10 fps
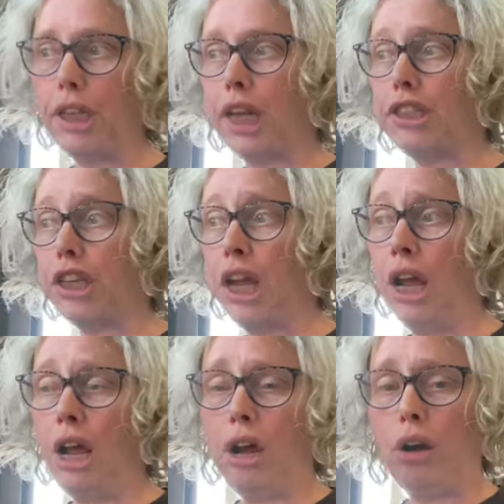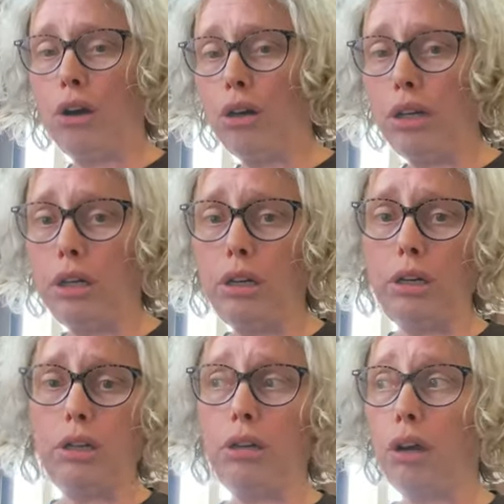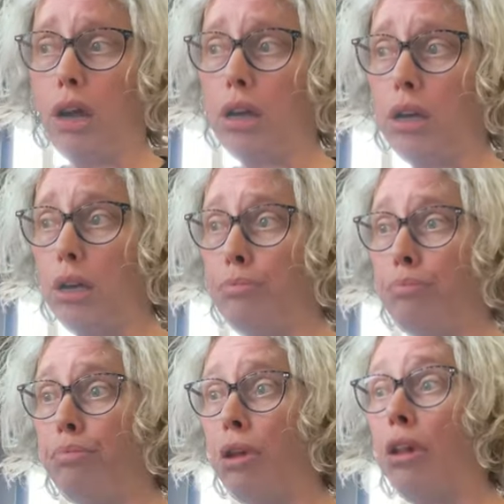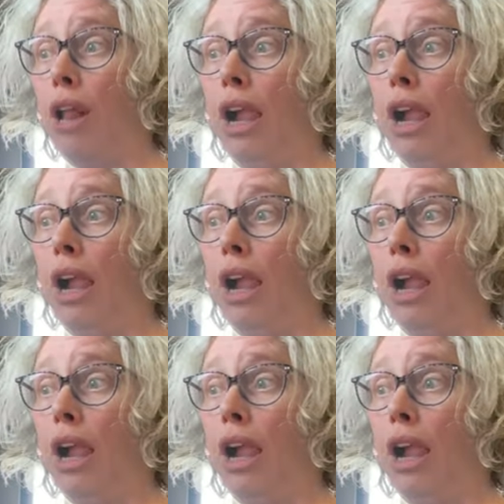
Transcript: gets horrible.